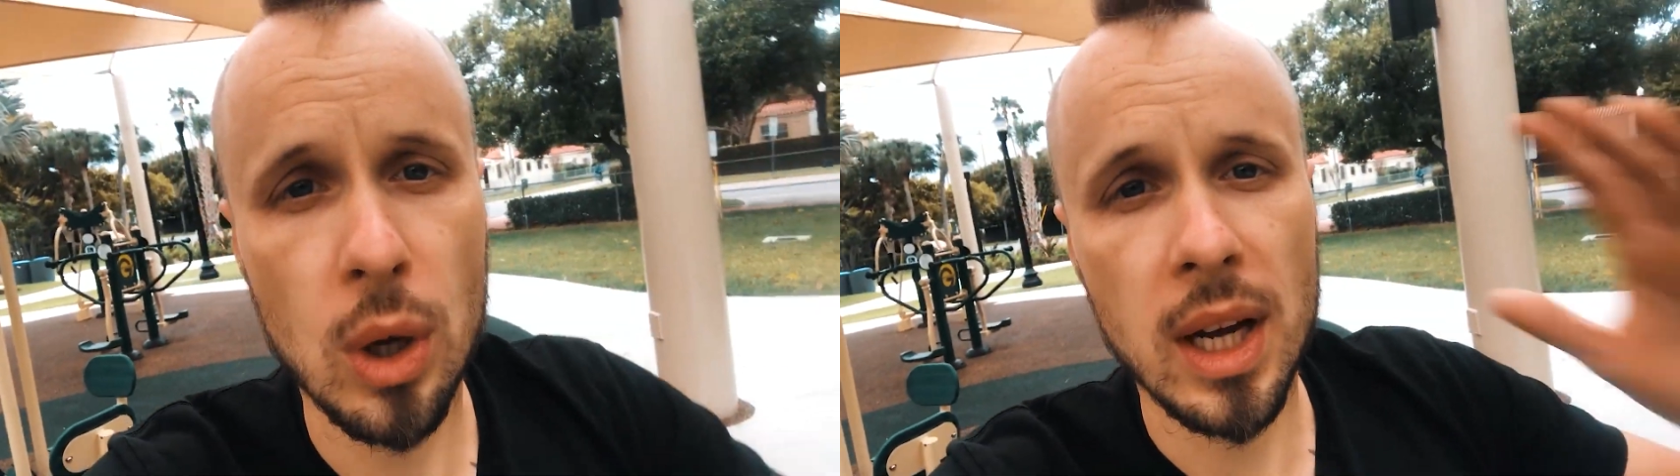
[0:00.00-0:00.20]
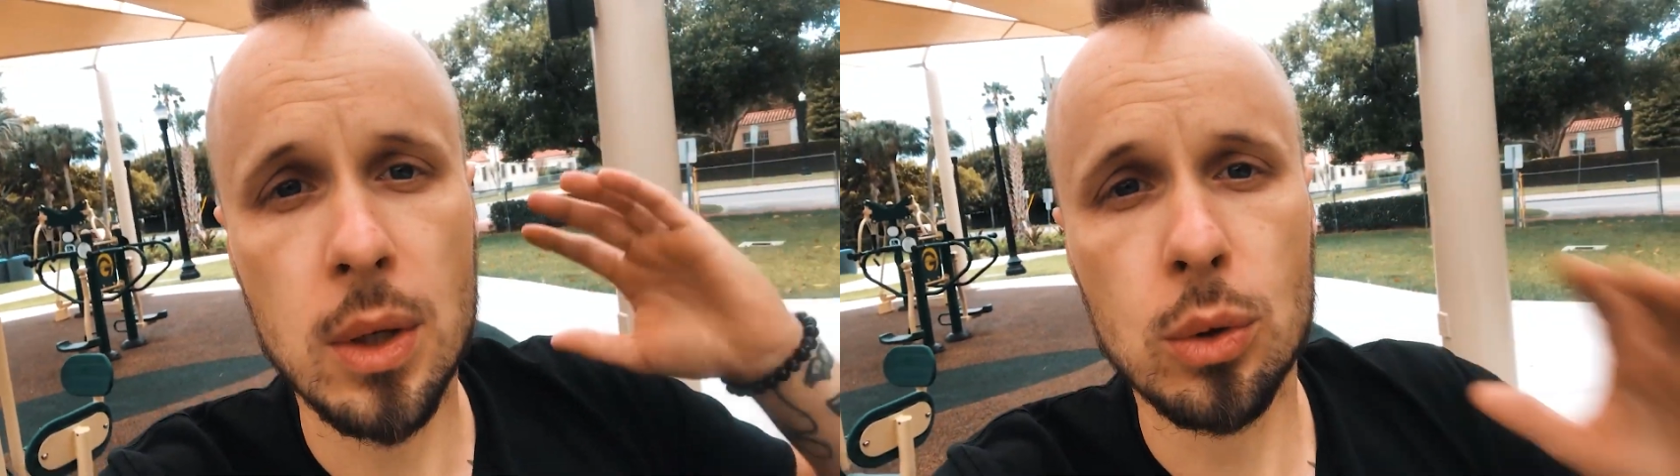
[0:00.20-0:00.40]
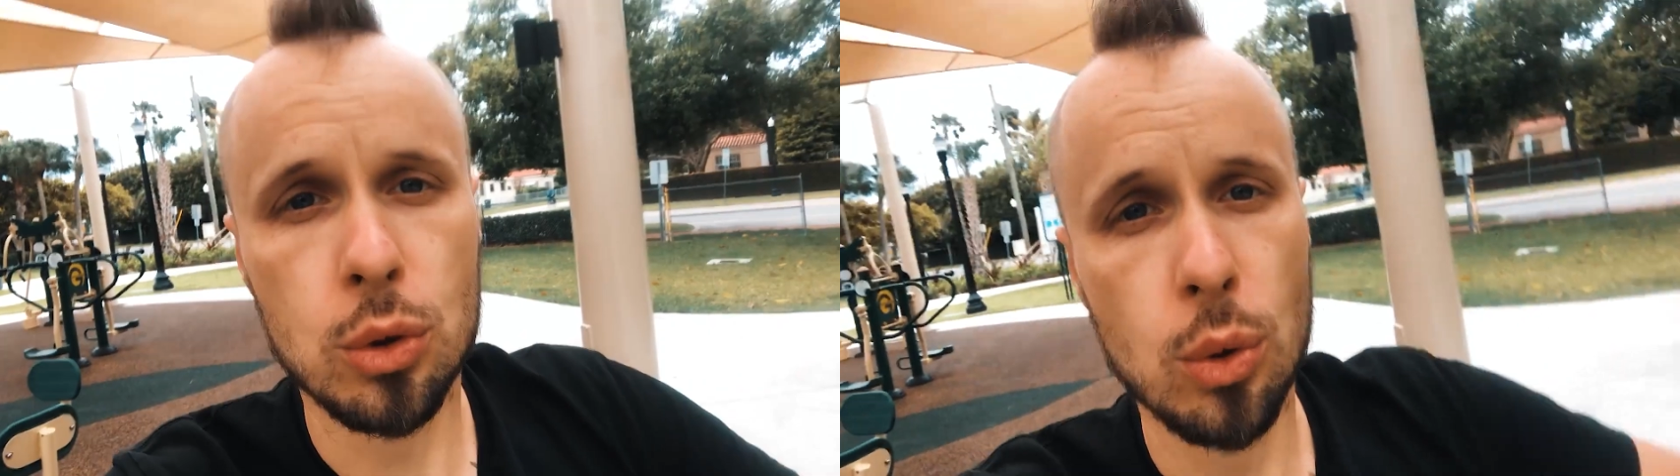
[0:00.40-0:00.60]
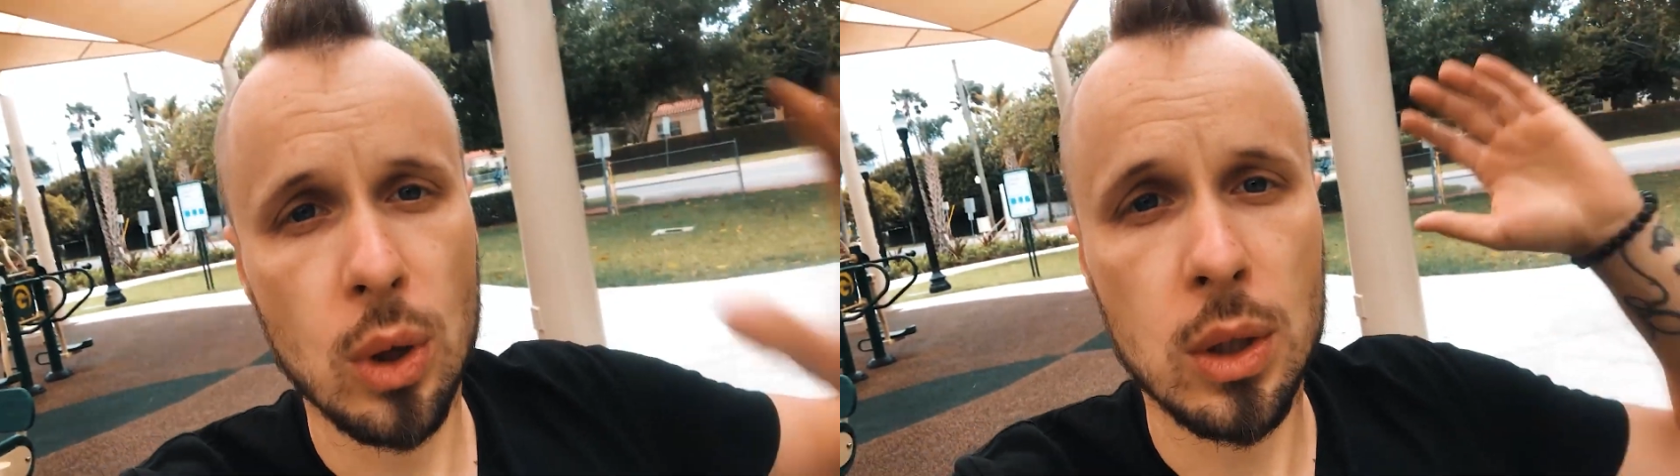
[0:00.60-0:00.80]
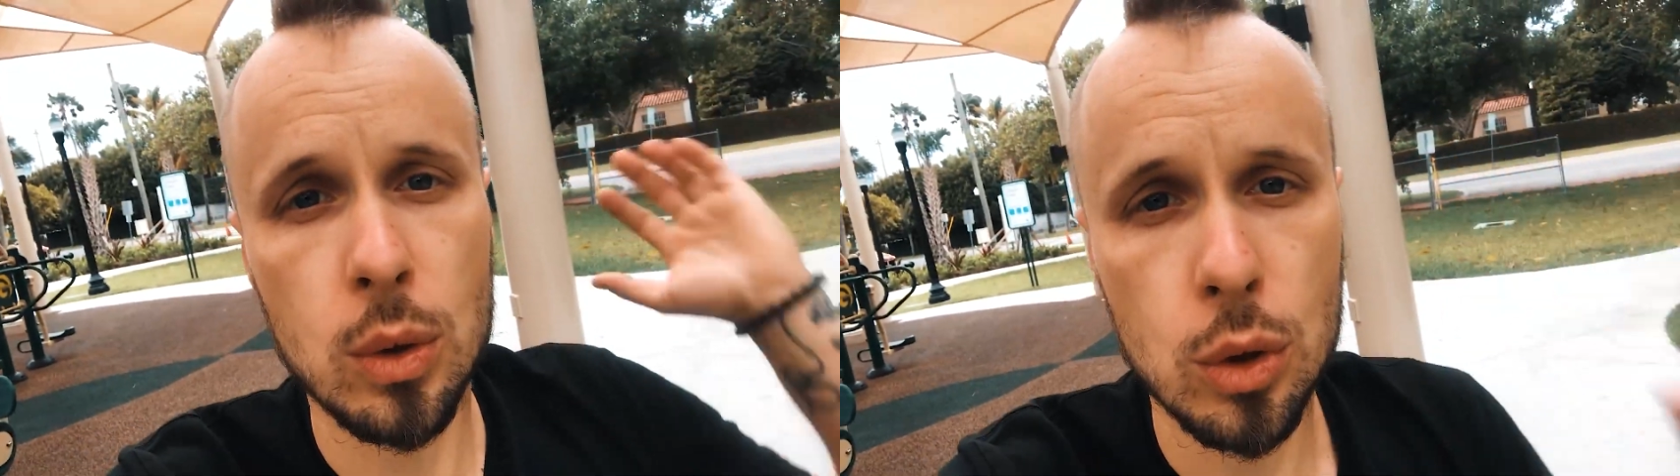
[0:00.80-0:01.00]
and you
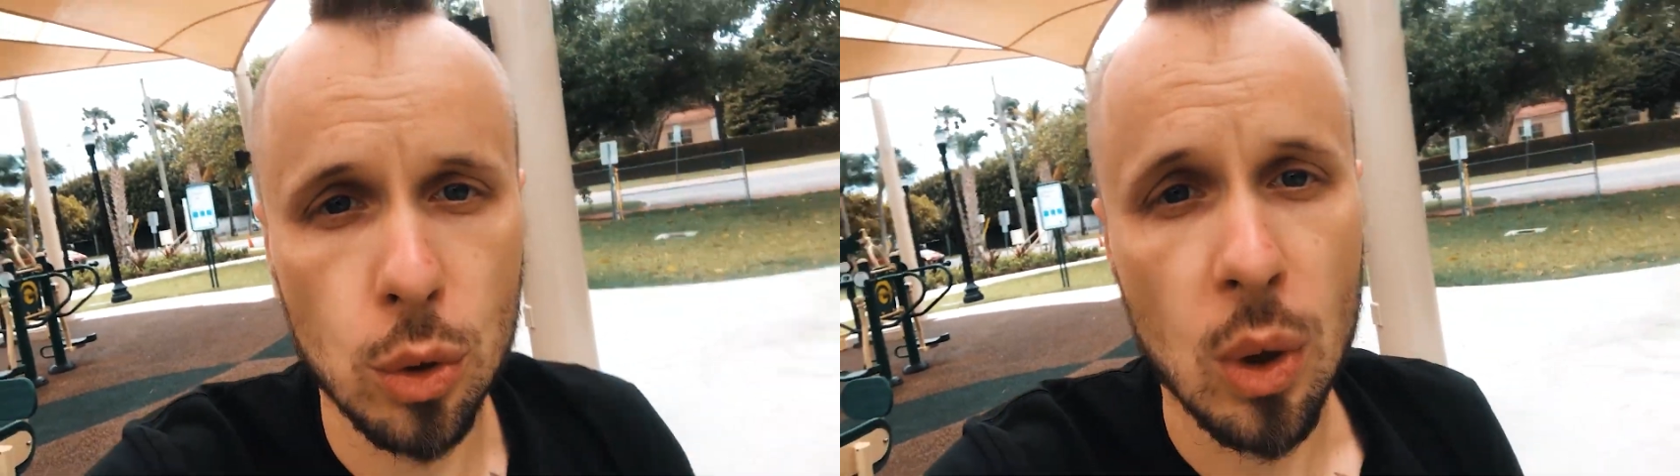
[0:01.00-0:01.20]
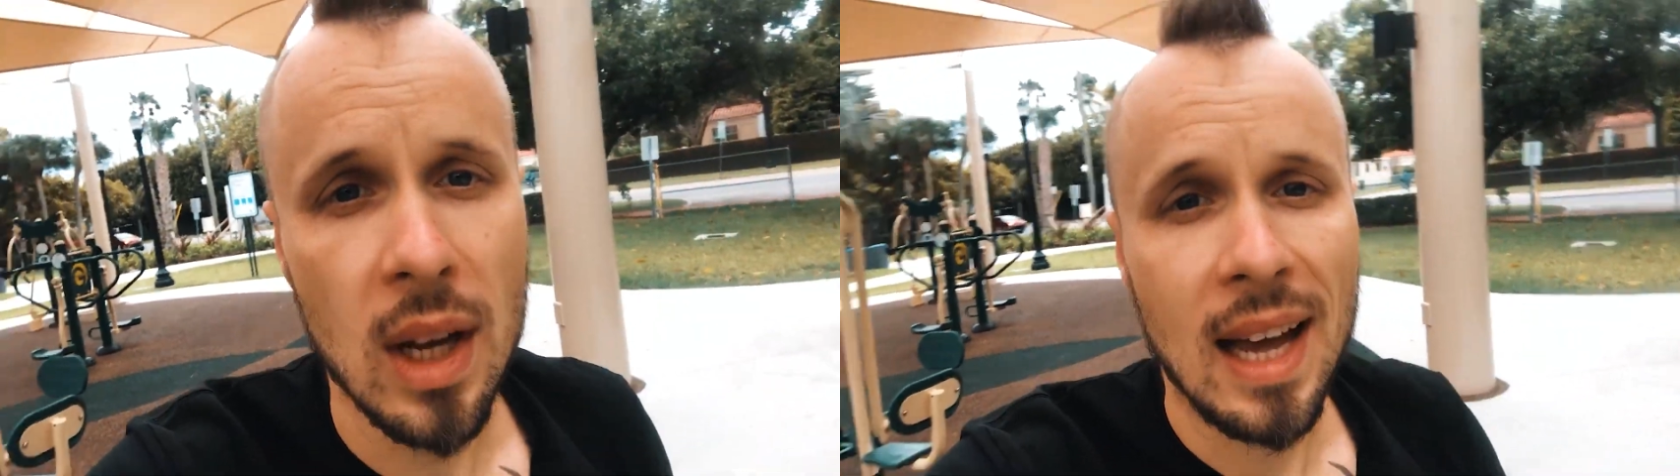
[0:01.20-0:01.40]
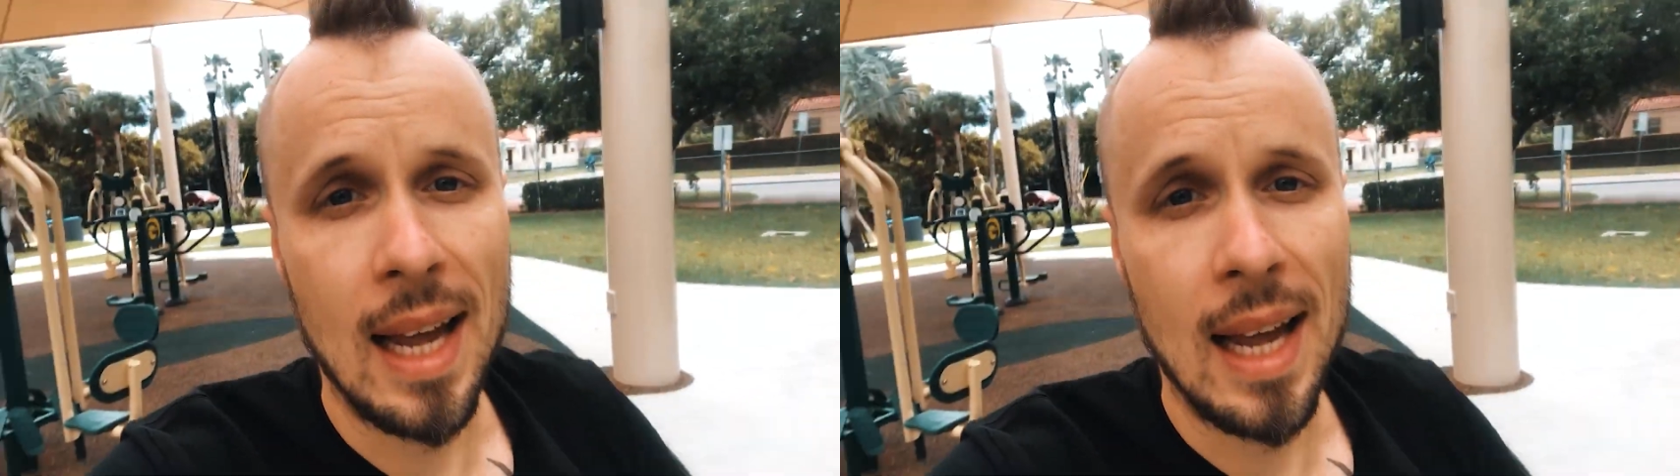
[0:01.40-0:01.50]
do and you do